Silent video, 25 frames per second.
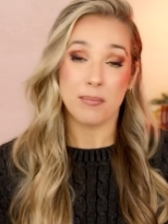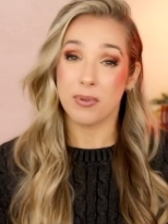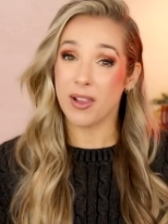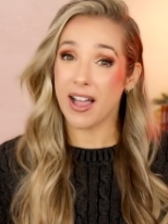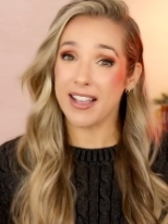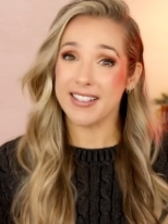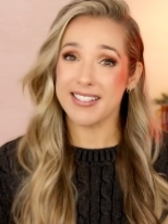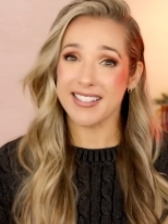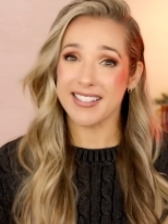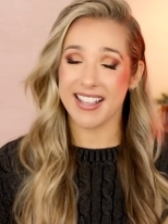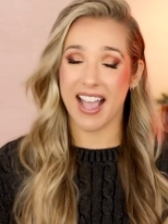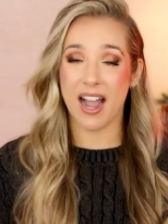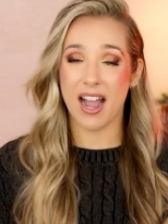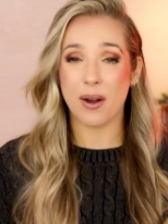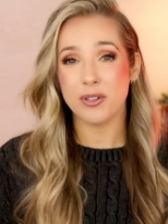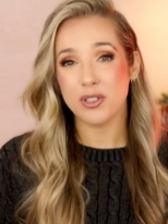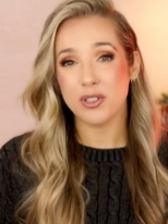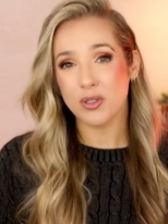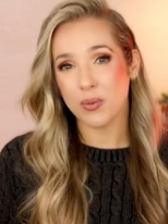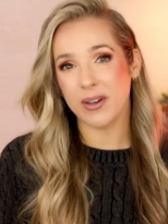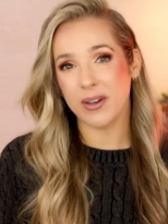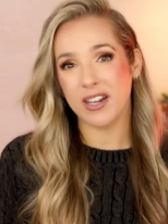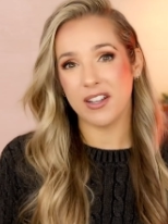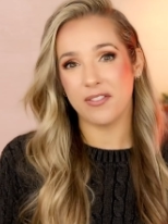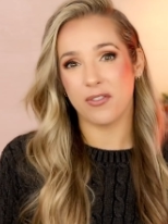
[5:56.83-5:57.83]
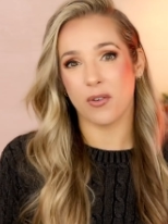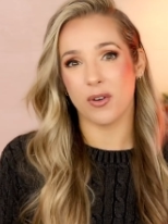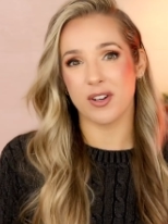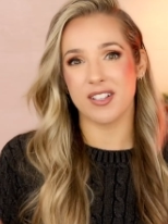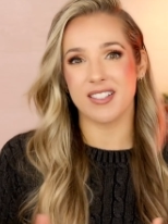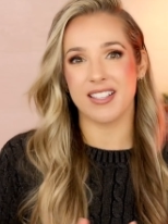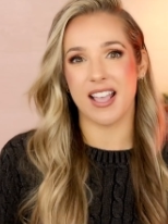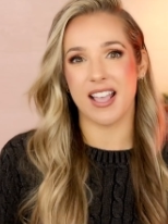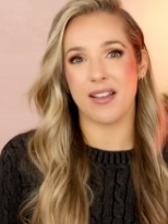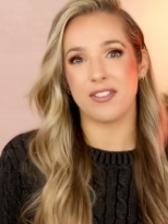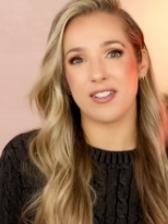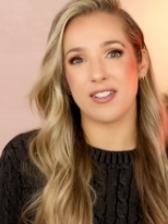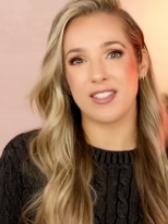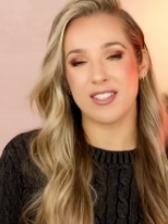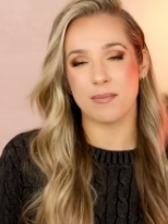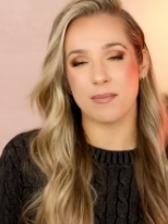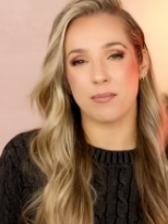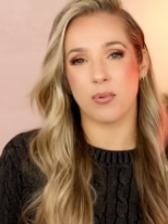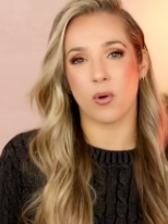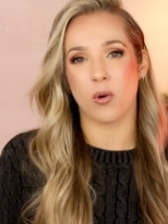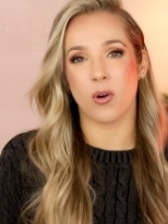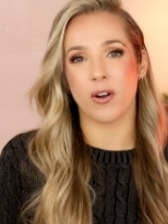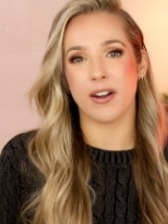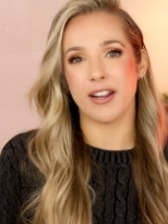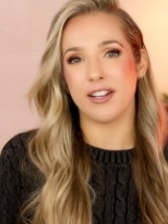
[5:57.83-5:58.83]
Plus, our 24-7
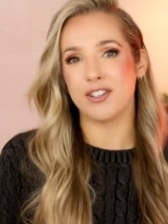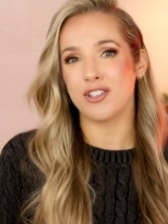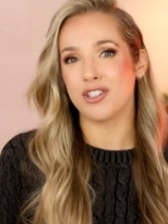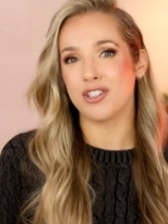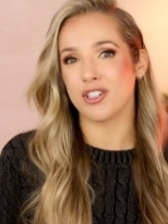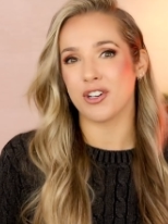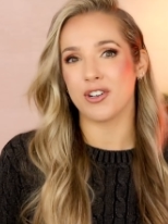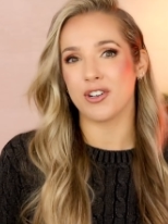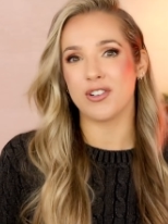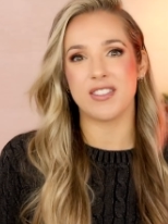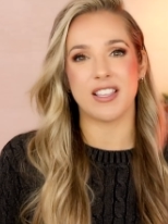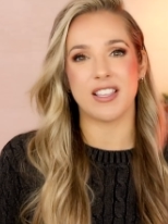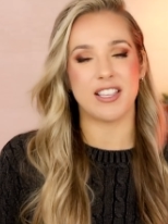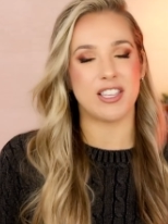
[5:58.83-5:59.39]
support ensures